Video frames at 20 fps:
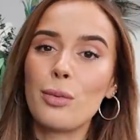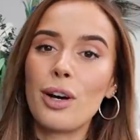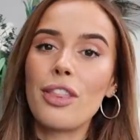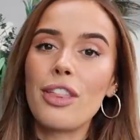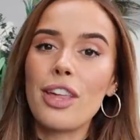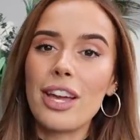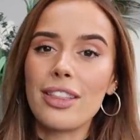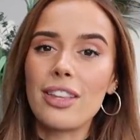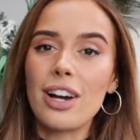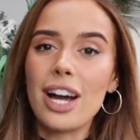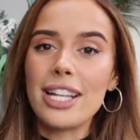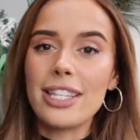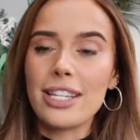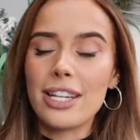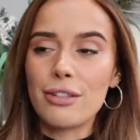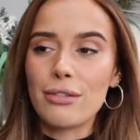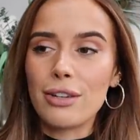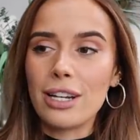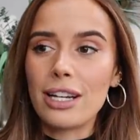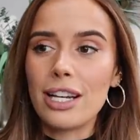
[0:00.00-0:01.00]
one thing that I
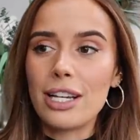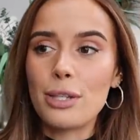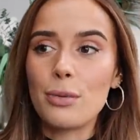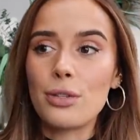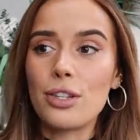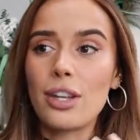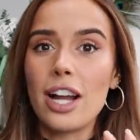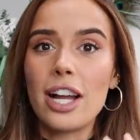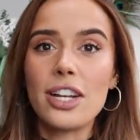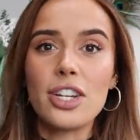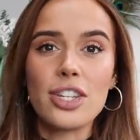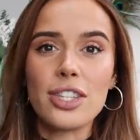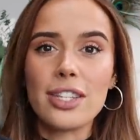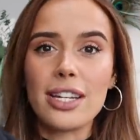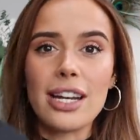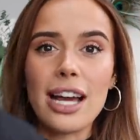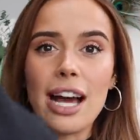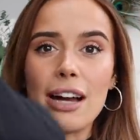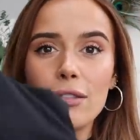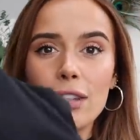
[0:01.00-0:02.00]
did realise was that I just
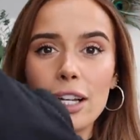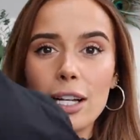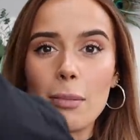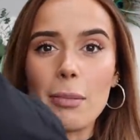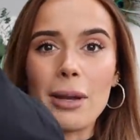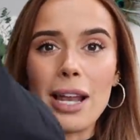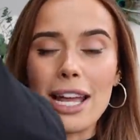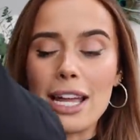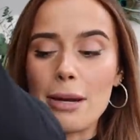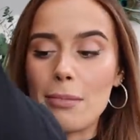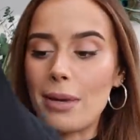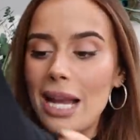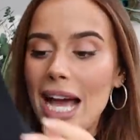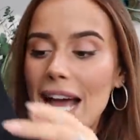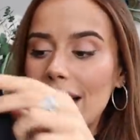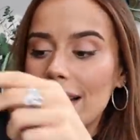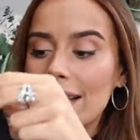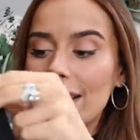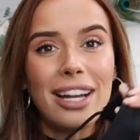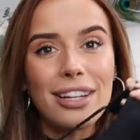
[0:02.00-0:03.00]
didn't have like a plain
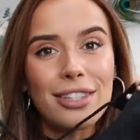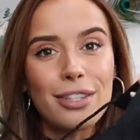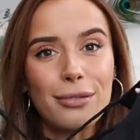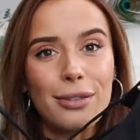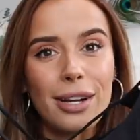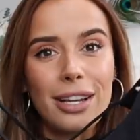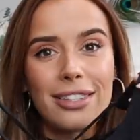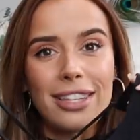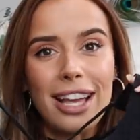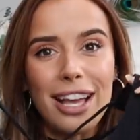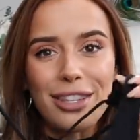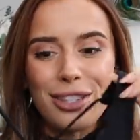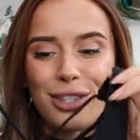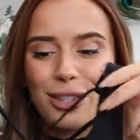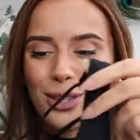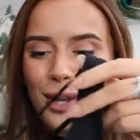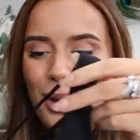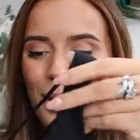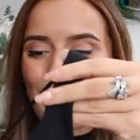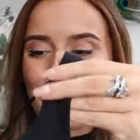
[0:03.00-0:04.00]
black activewear set
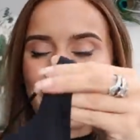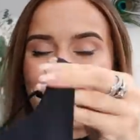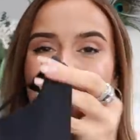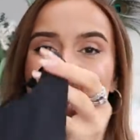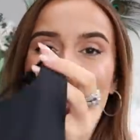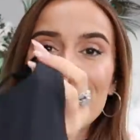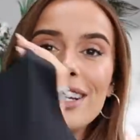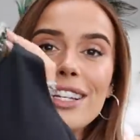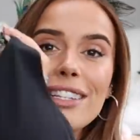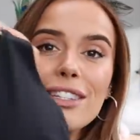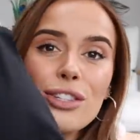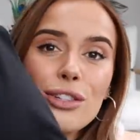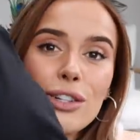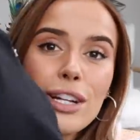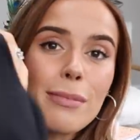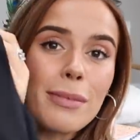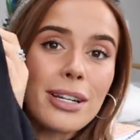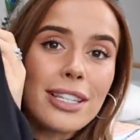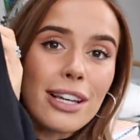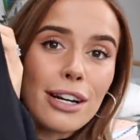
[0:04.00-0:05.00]
so I decided to
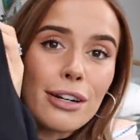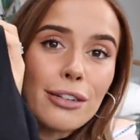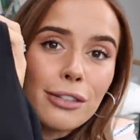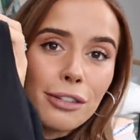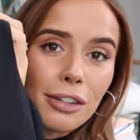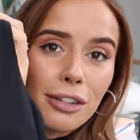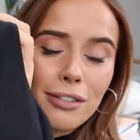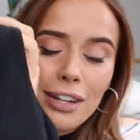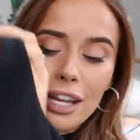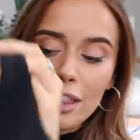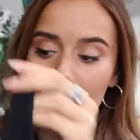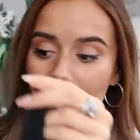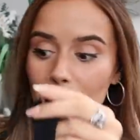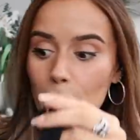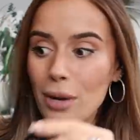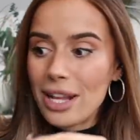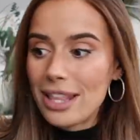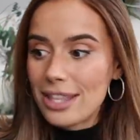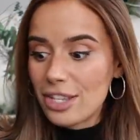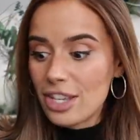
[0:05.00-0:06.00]
treat myself for the fact that I
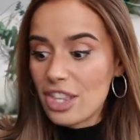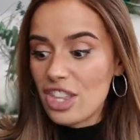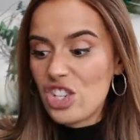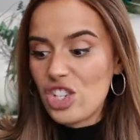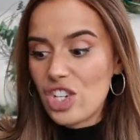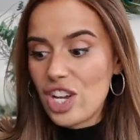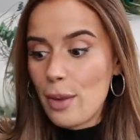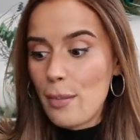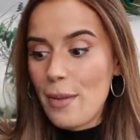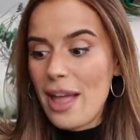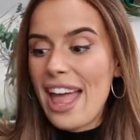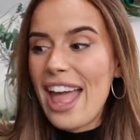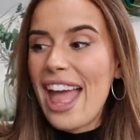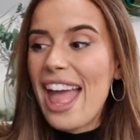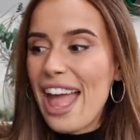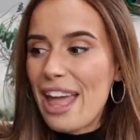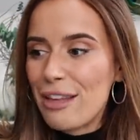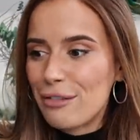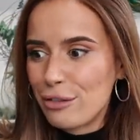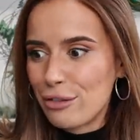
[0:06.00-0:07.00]
went to the gym
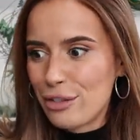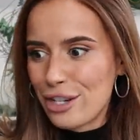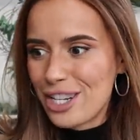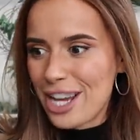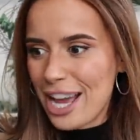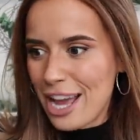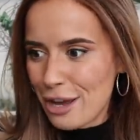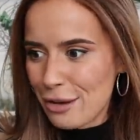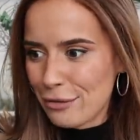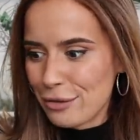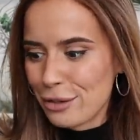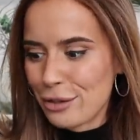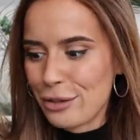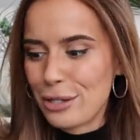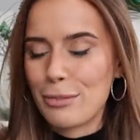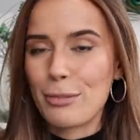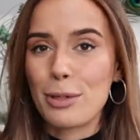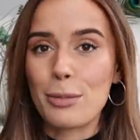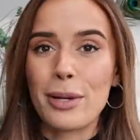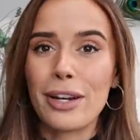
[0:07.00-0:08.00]
every day of the
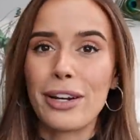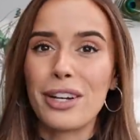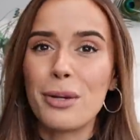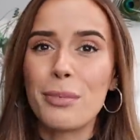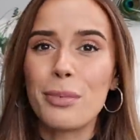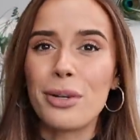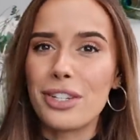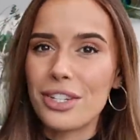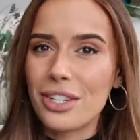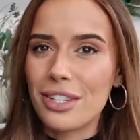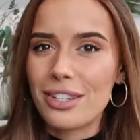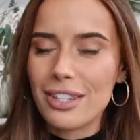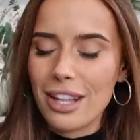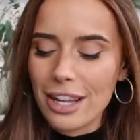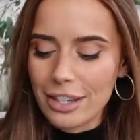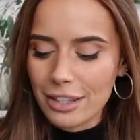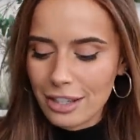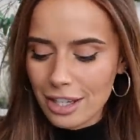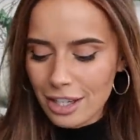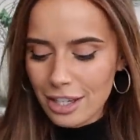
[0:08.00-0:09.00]
Christmas period which is
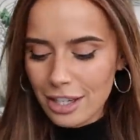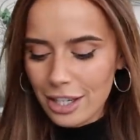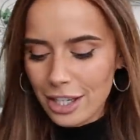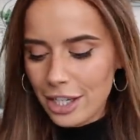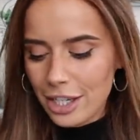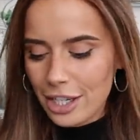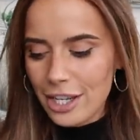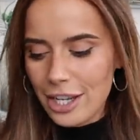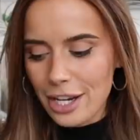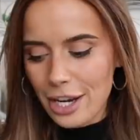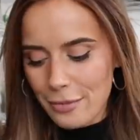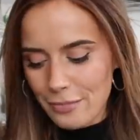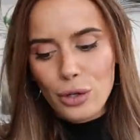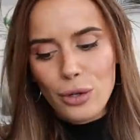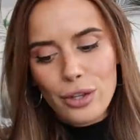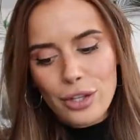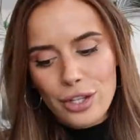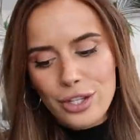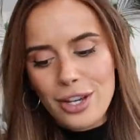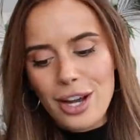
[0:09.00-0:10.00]
like you know
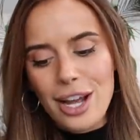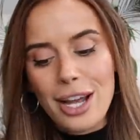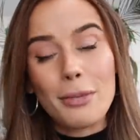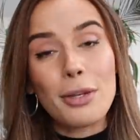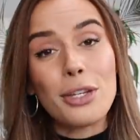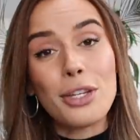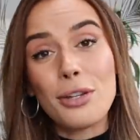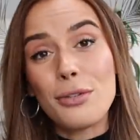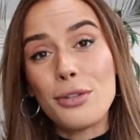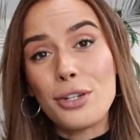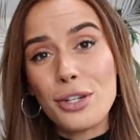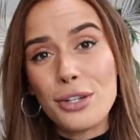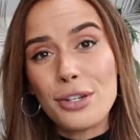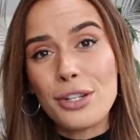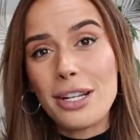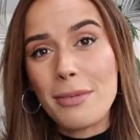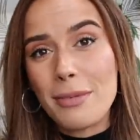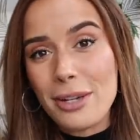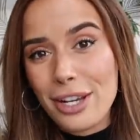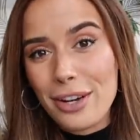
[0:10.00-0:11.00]
not the time that you'd
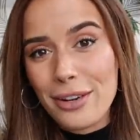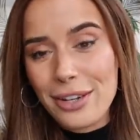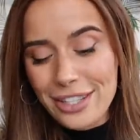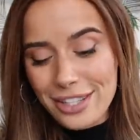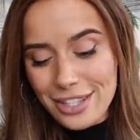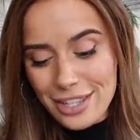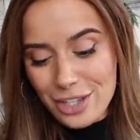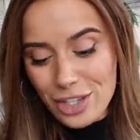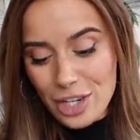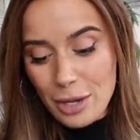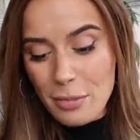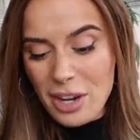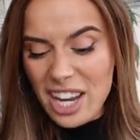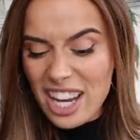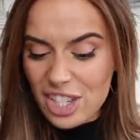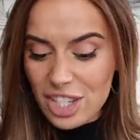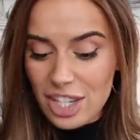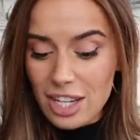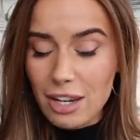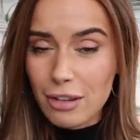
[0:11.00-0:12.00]
usually be going to the gym but I
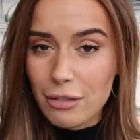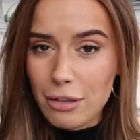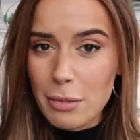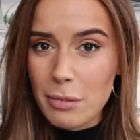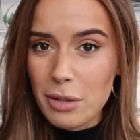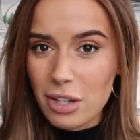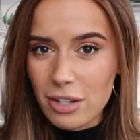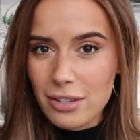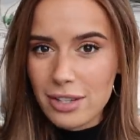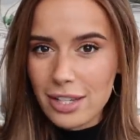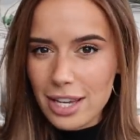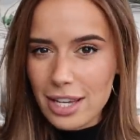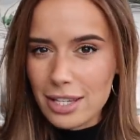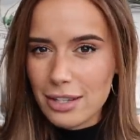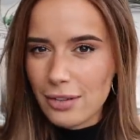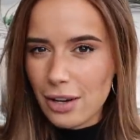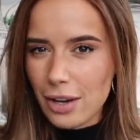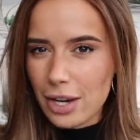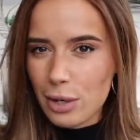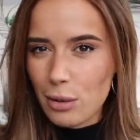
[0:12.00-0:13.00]
actually love it because it
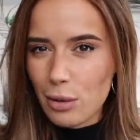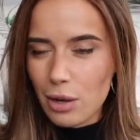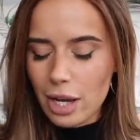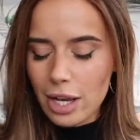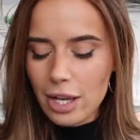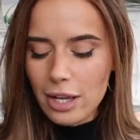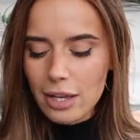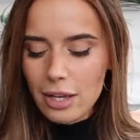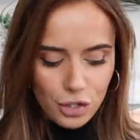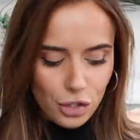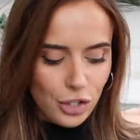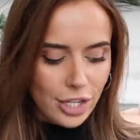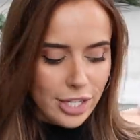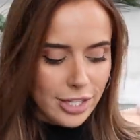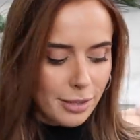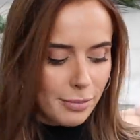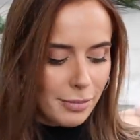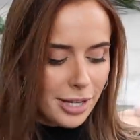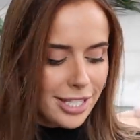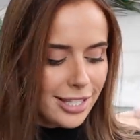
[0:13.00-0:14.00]
is very quiet
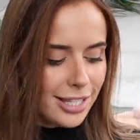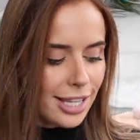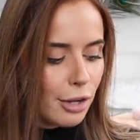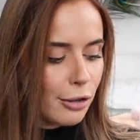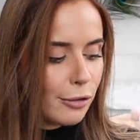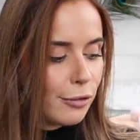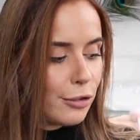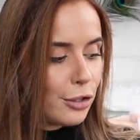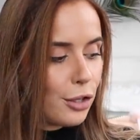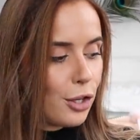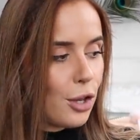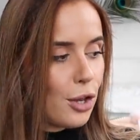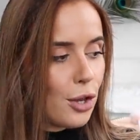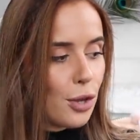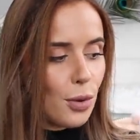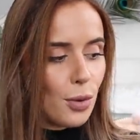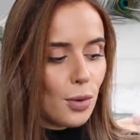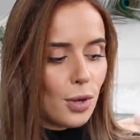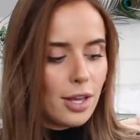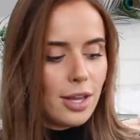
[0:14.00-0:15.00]
treated myself
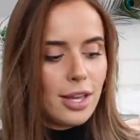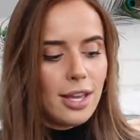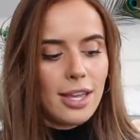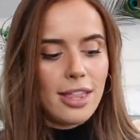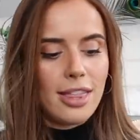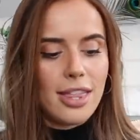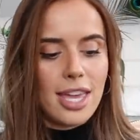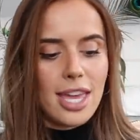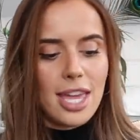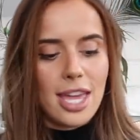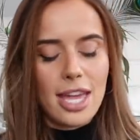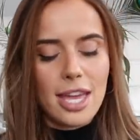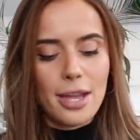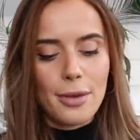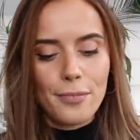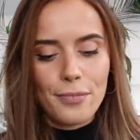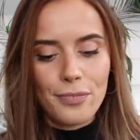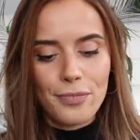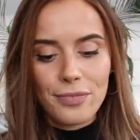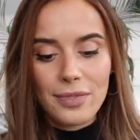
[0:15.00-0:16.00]
to the
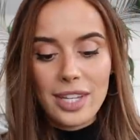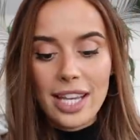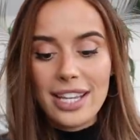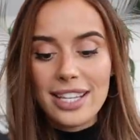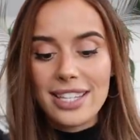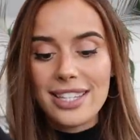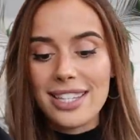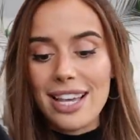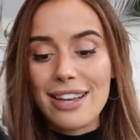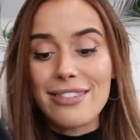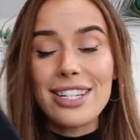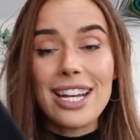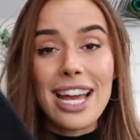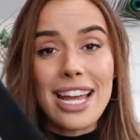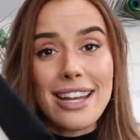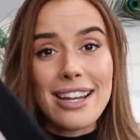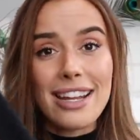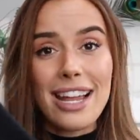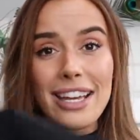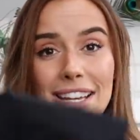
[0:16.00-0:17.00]

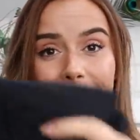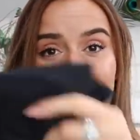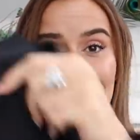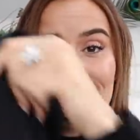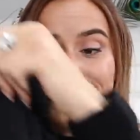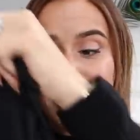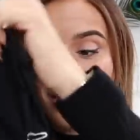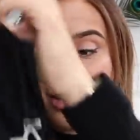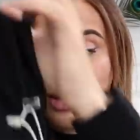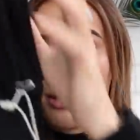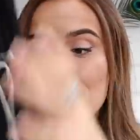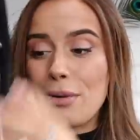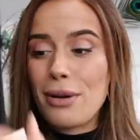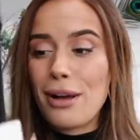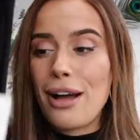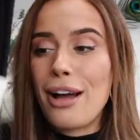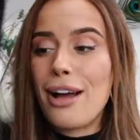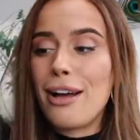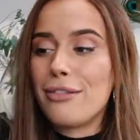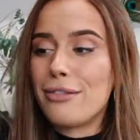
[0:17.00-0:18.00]
7-8 leggings so the
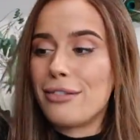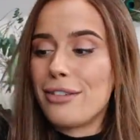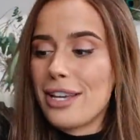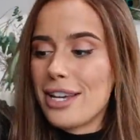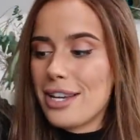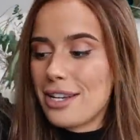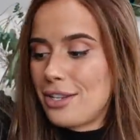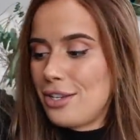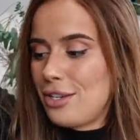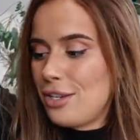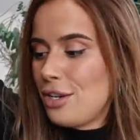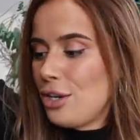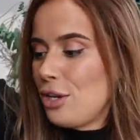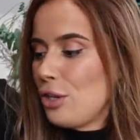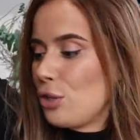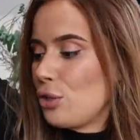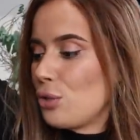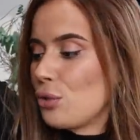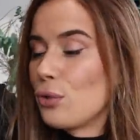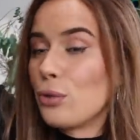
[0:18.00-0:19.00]
perfect
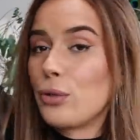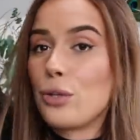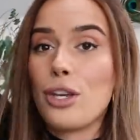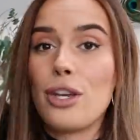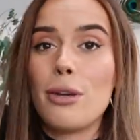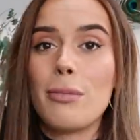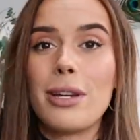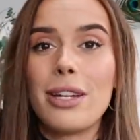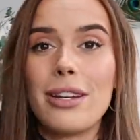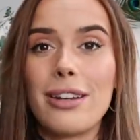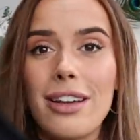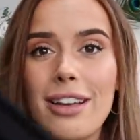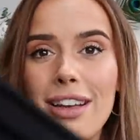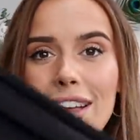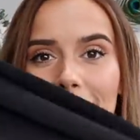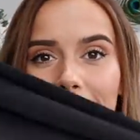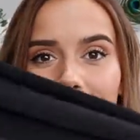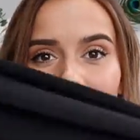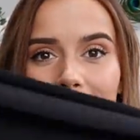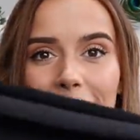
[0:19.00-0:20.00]
short human
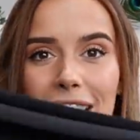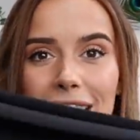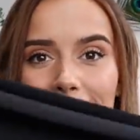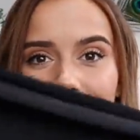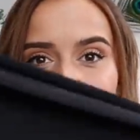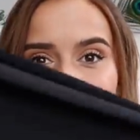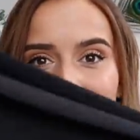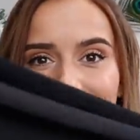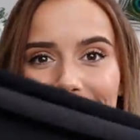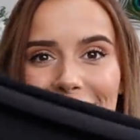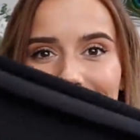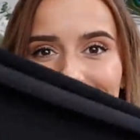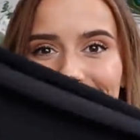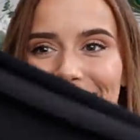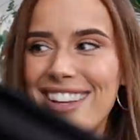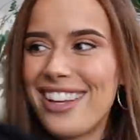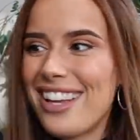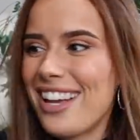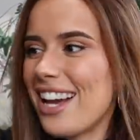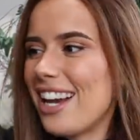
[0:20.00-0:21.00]
length
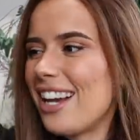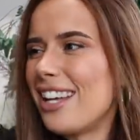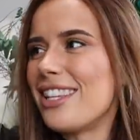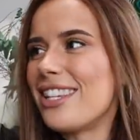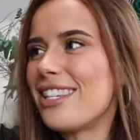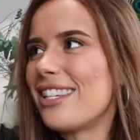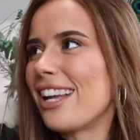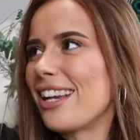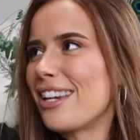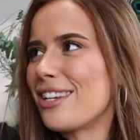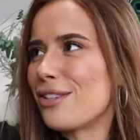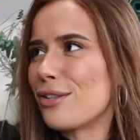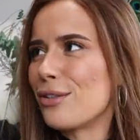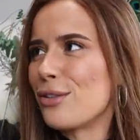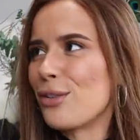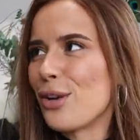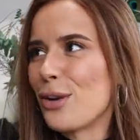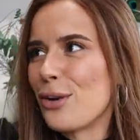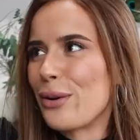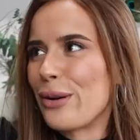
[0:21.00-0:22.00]
legging and these leggings are
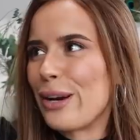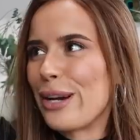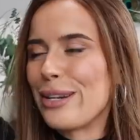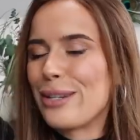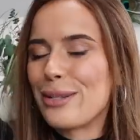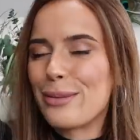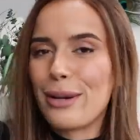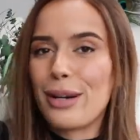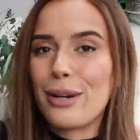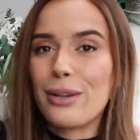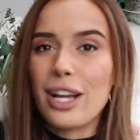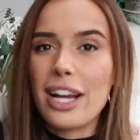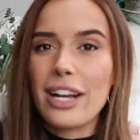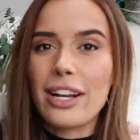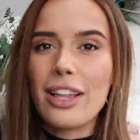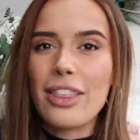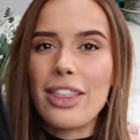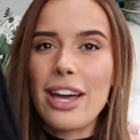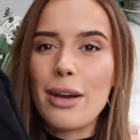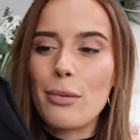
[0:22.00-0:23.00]
so great as well
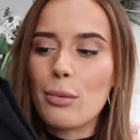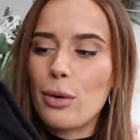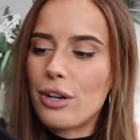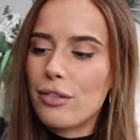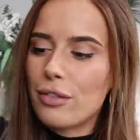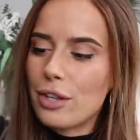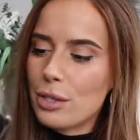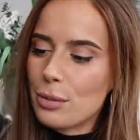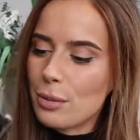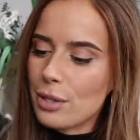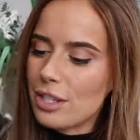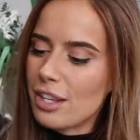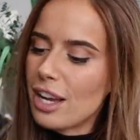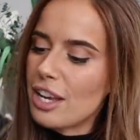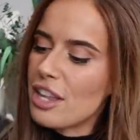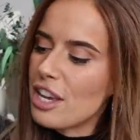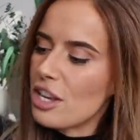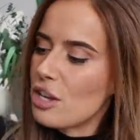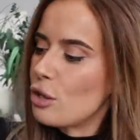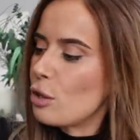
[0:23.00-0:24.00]
like they're one of those ones that i
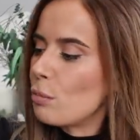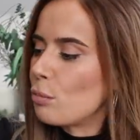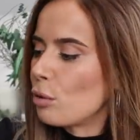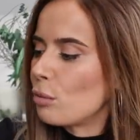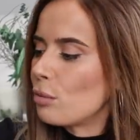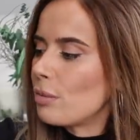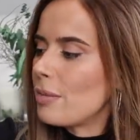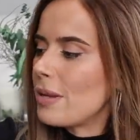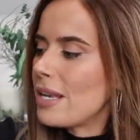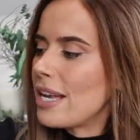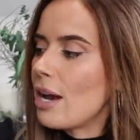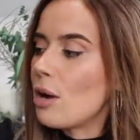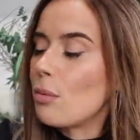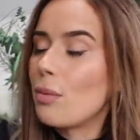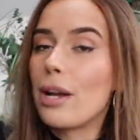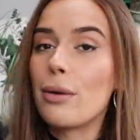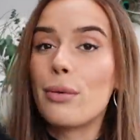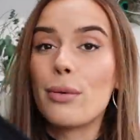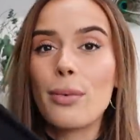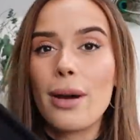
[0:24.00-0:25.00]
think you could probably get
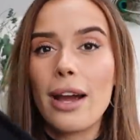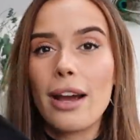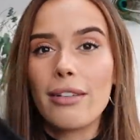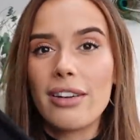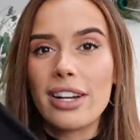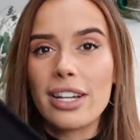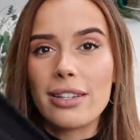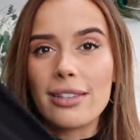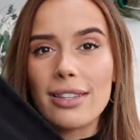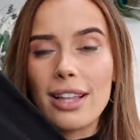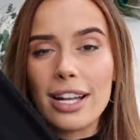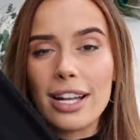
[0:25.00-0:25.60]
away with wearing as